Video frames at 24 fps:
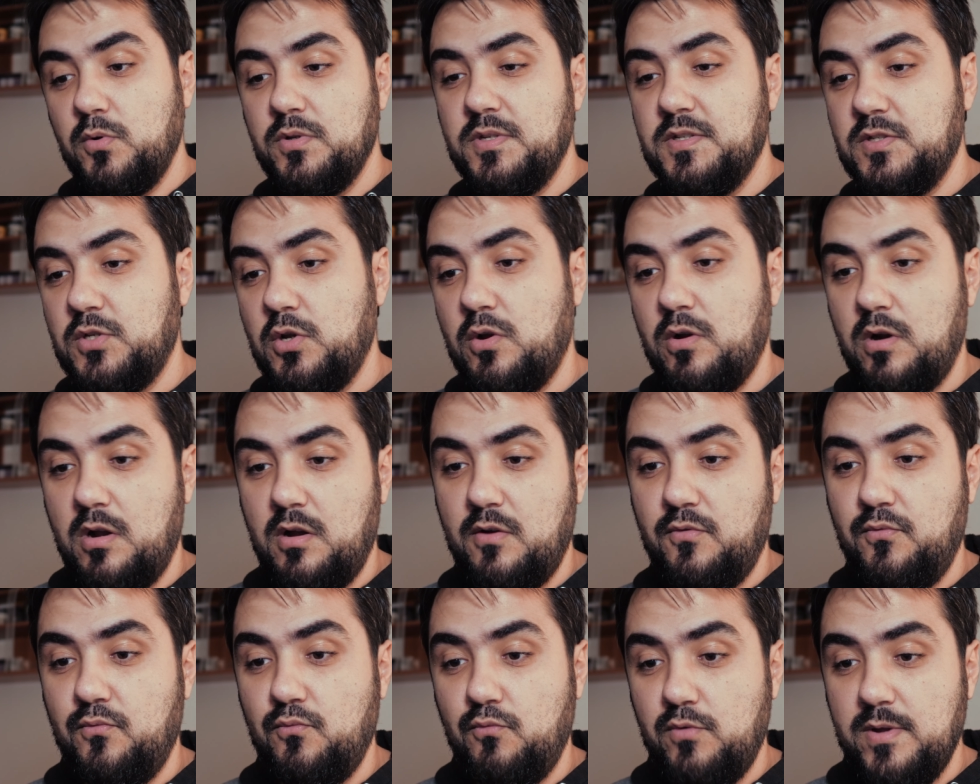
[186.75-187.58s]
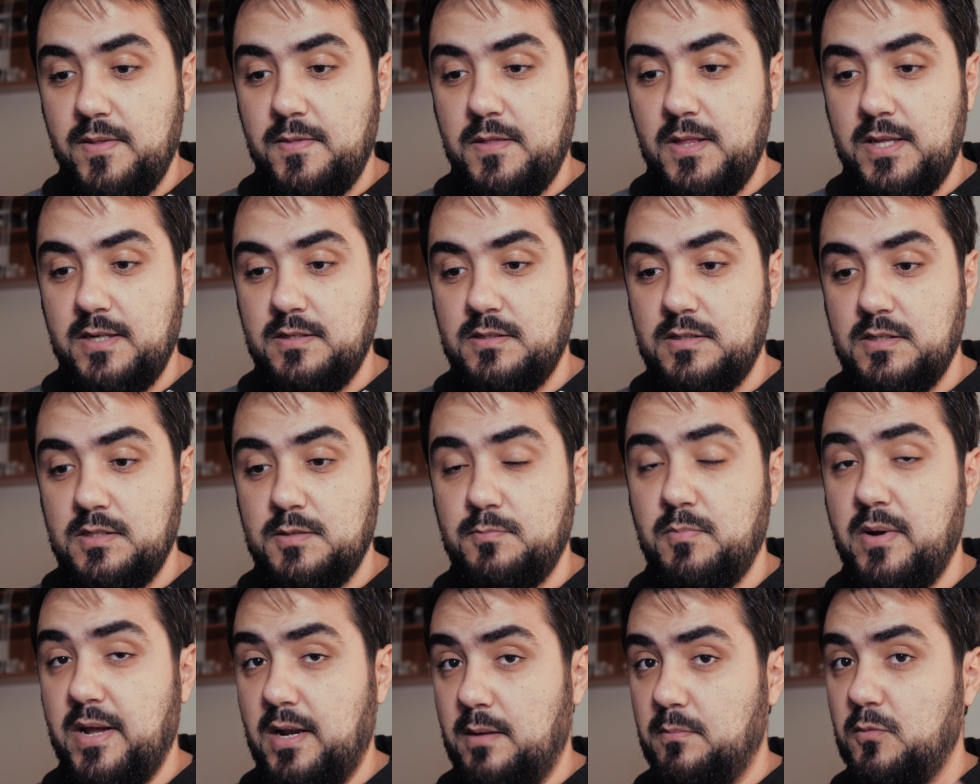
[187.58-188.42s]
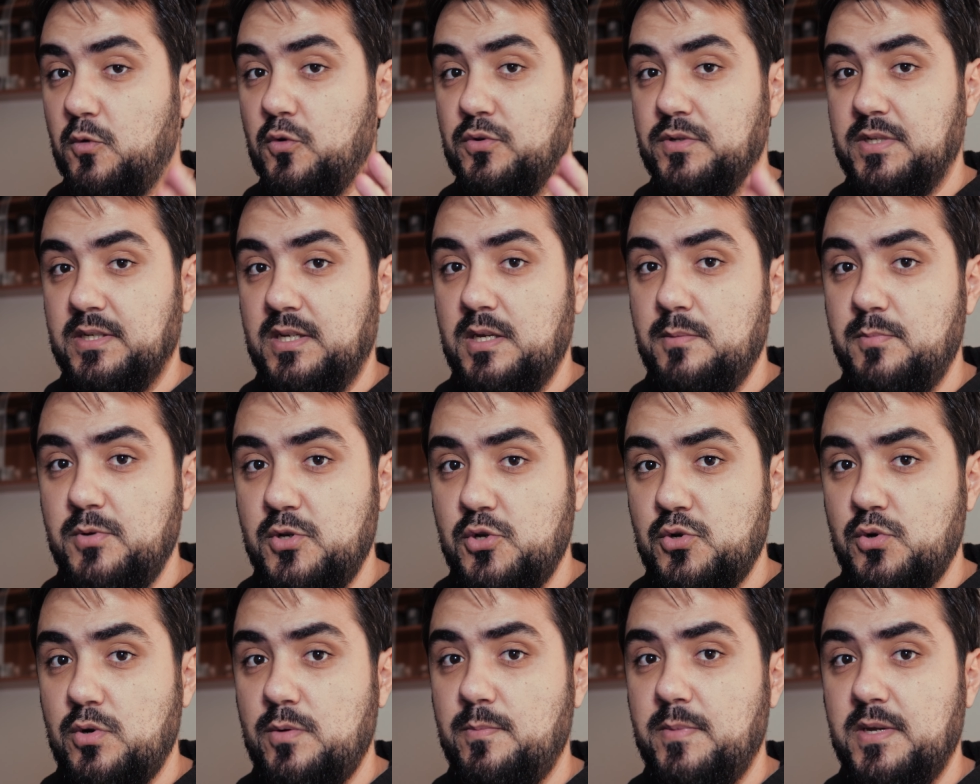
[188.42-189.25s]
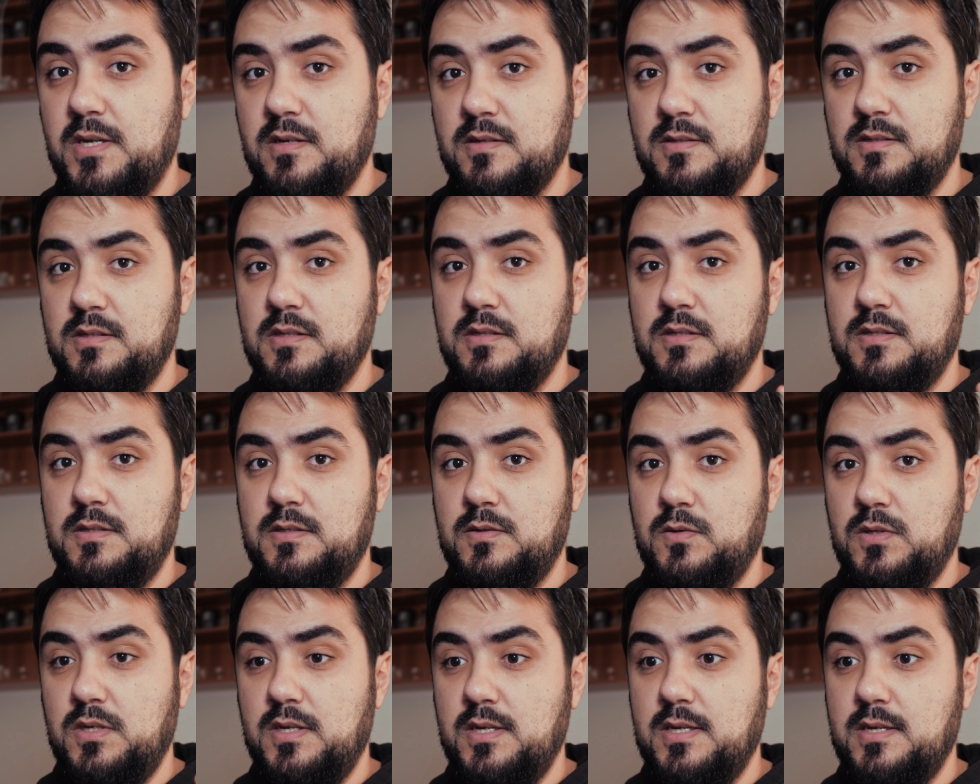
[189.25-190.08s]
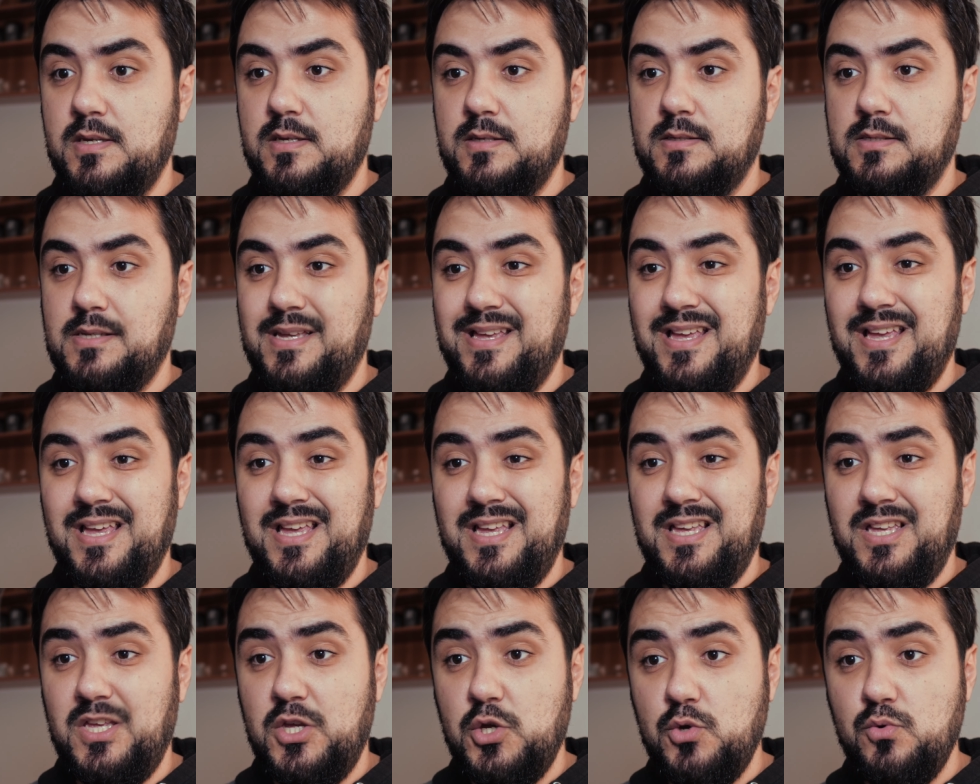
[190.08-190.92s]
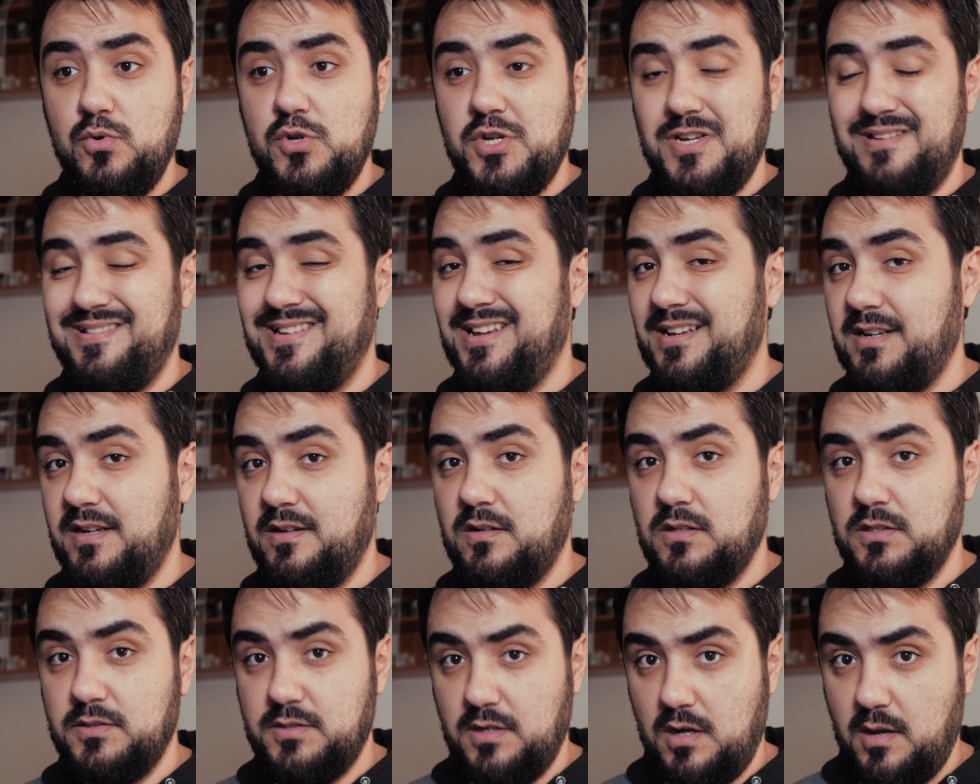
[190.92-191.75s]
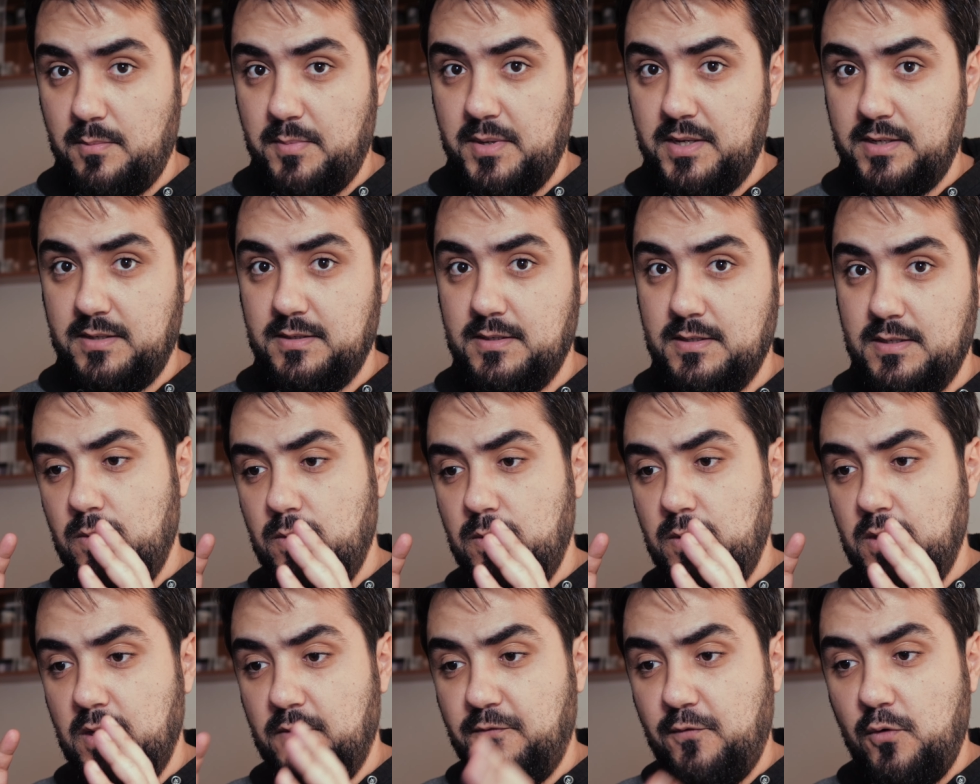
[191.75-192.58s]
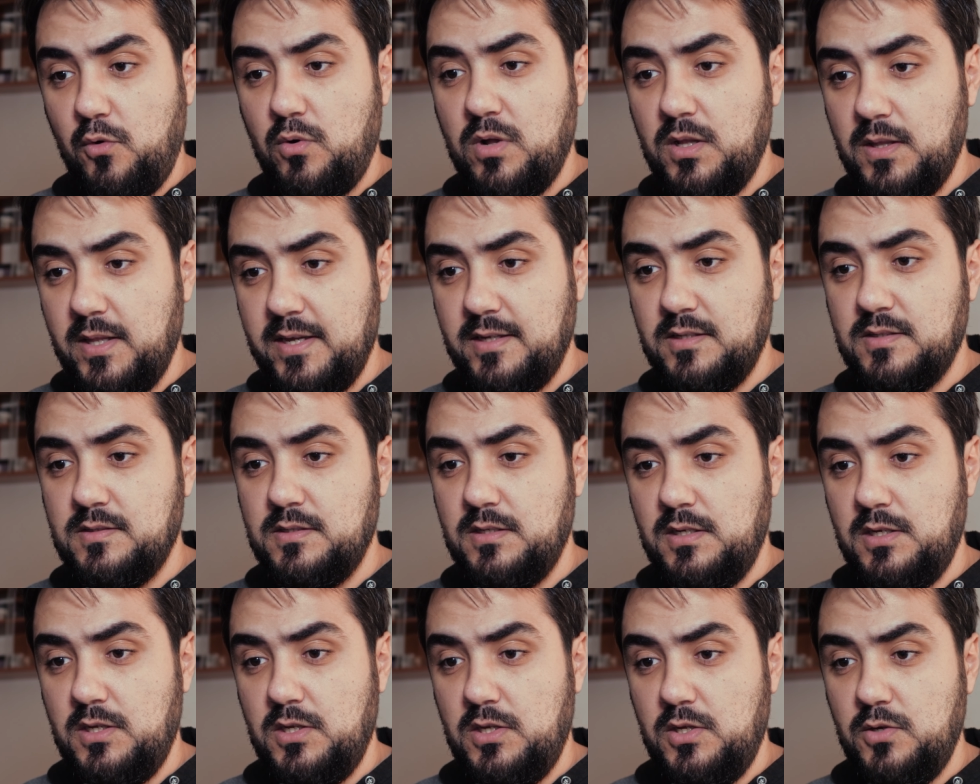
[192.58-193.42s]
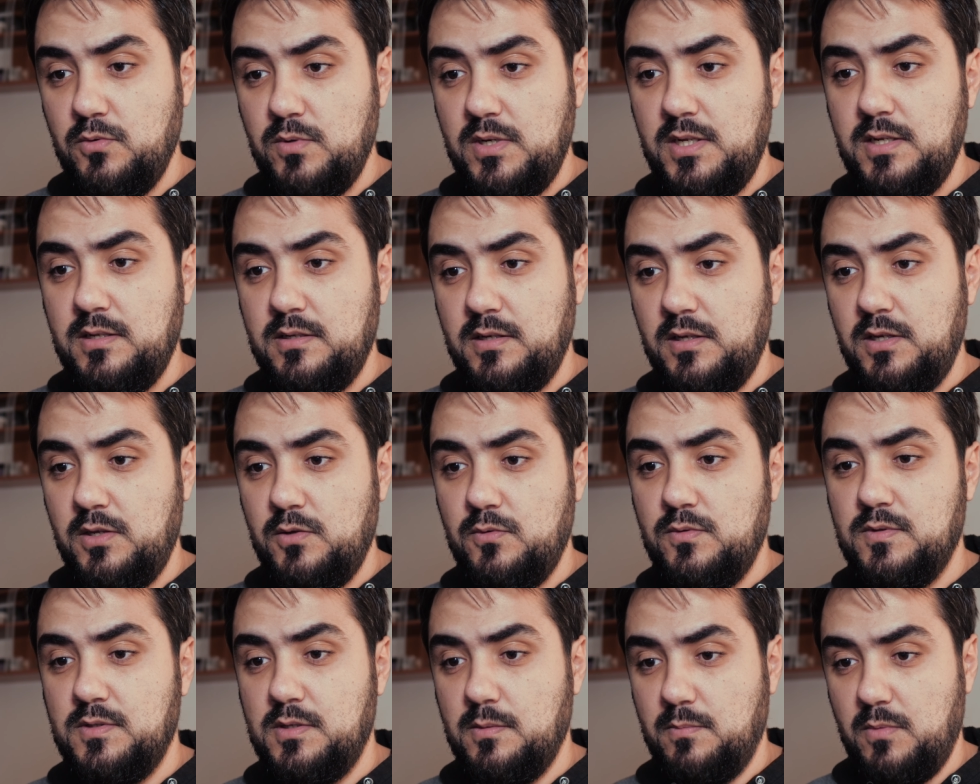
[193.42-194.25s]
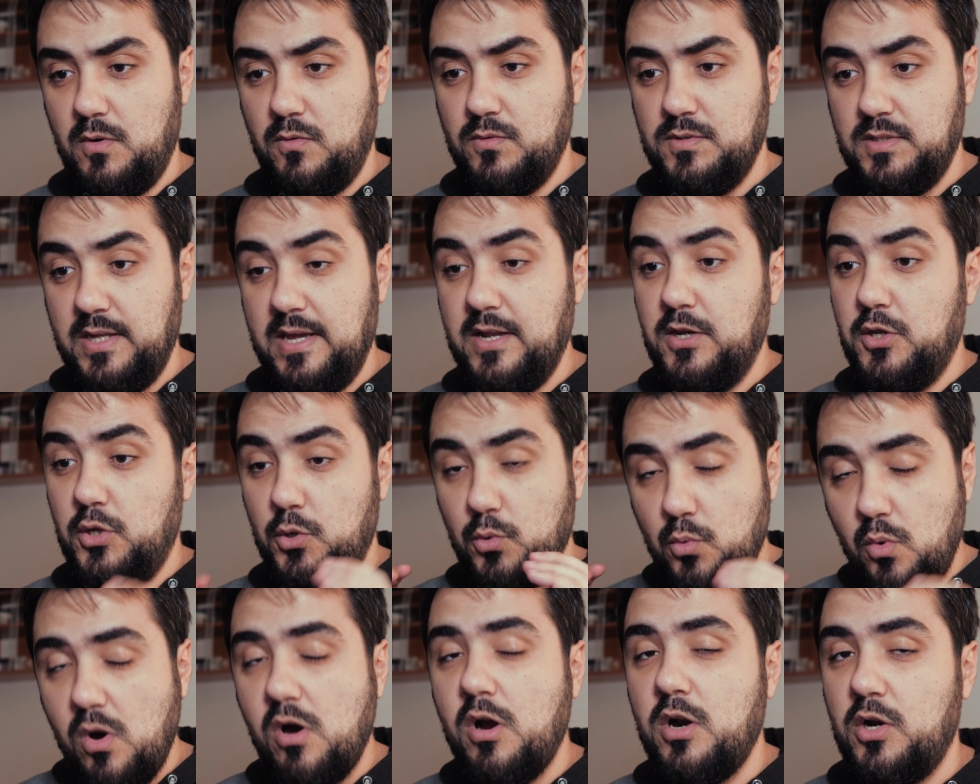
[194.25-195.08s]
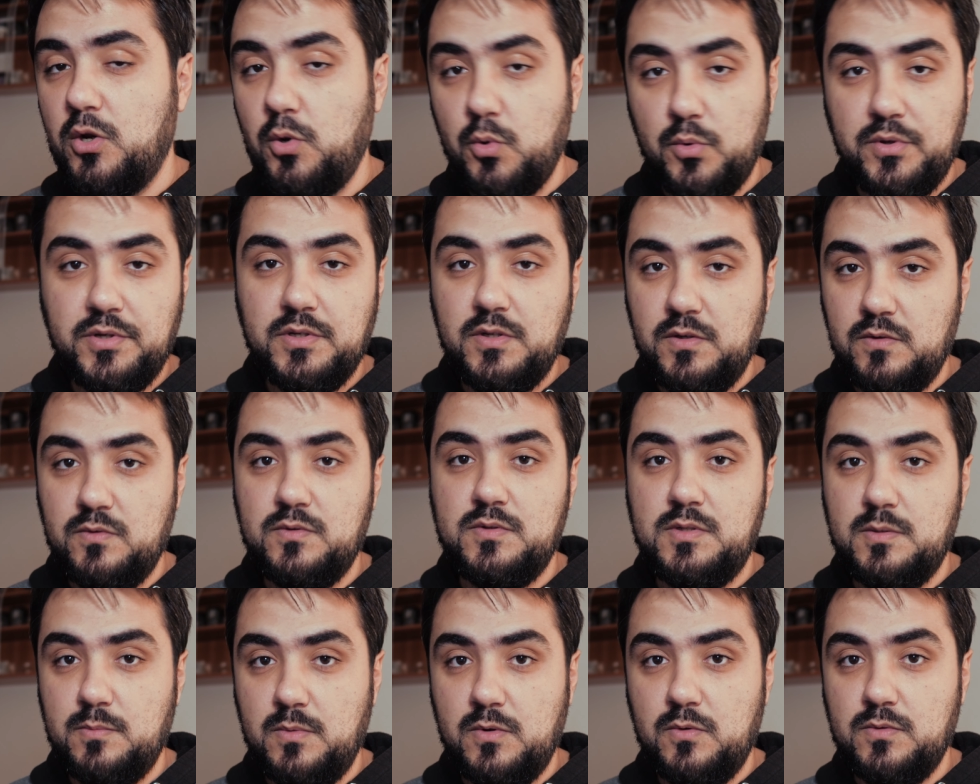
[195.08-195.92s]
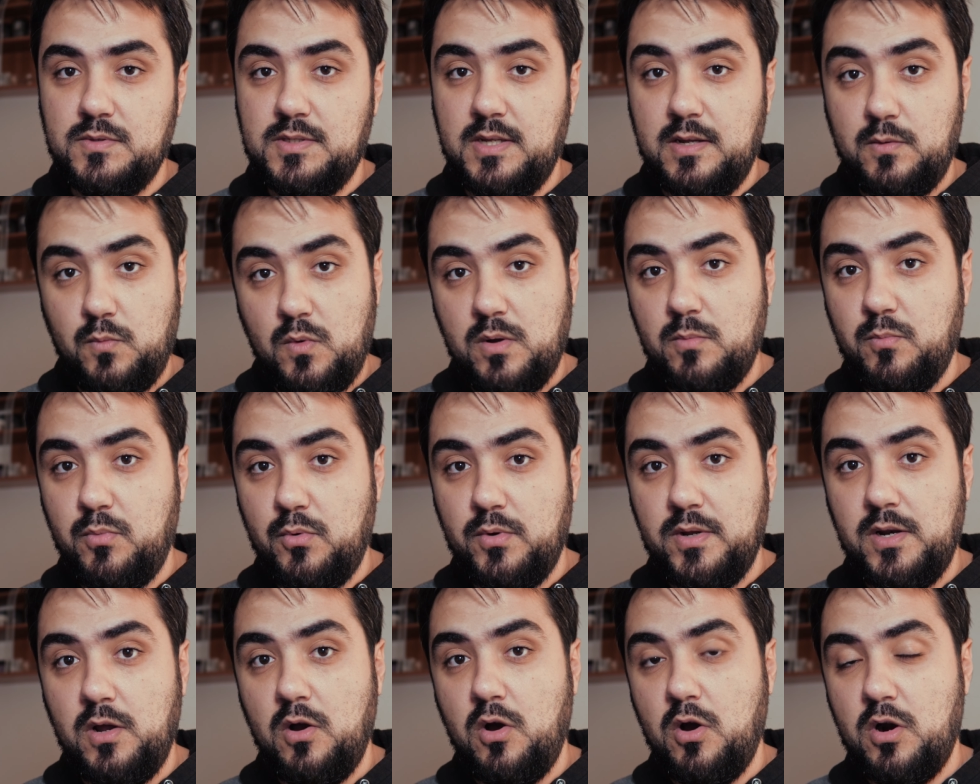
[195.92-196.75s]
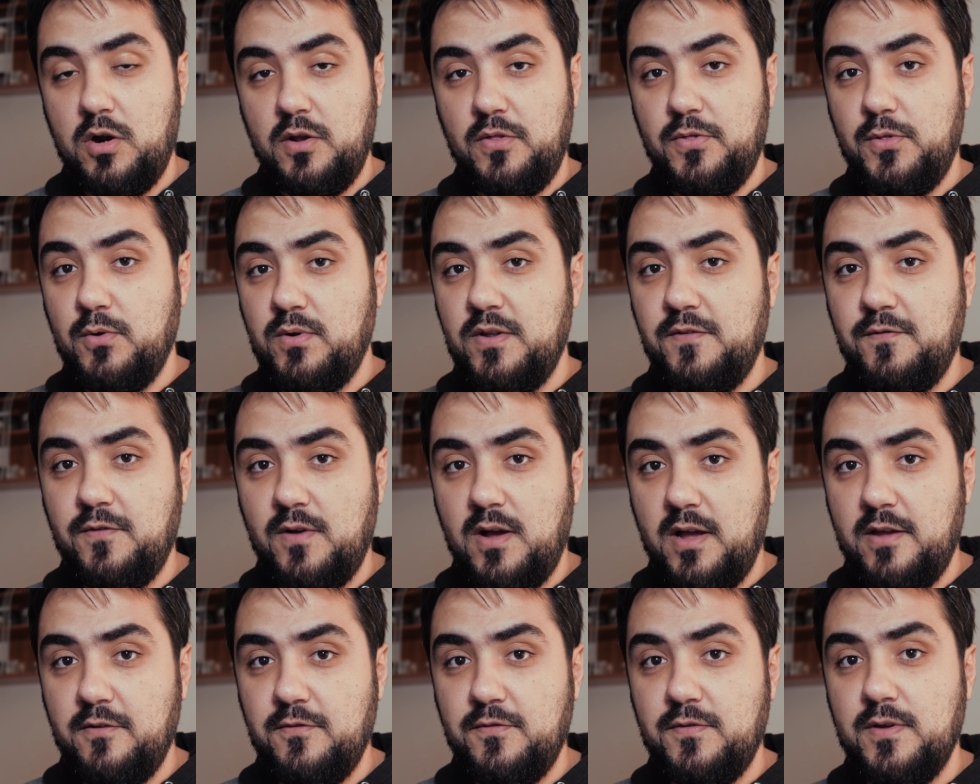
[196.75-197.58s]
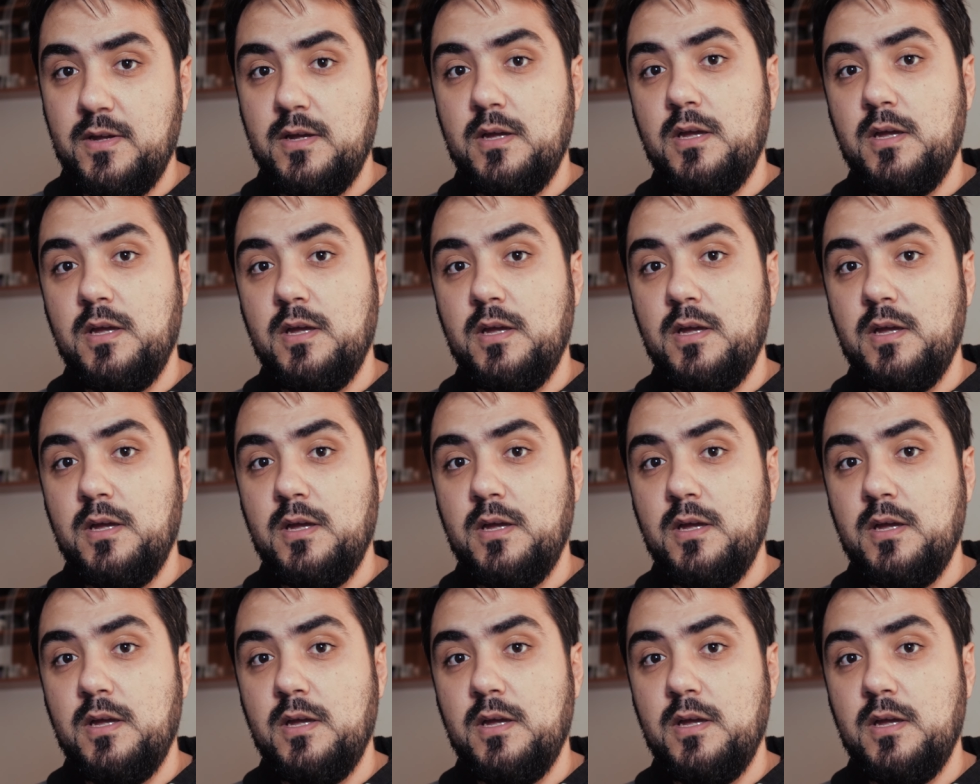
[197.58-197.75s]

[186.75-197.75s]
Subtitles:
to start off with lenses, but I'm going to keep it short because this is a huge and technical topic. The focal lengths you need to use the most, and you are going to use the most at one point, are 35,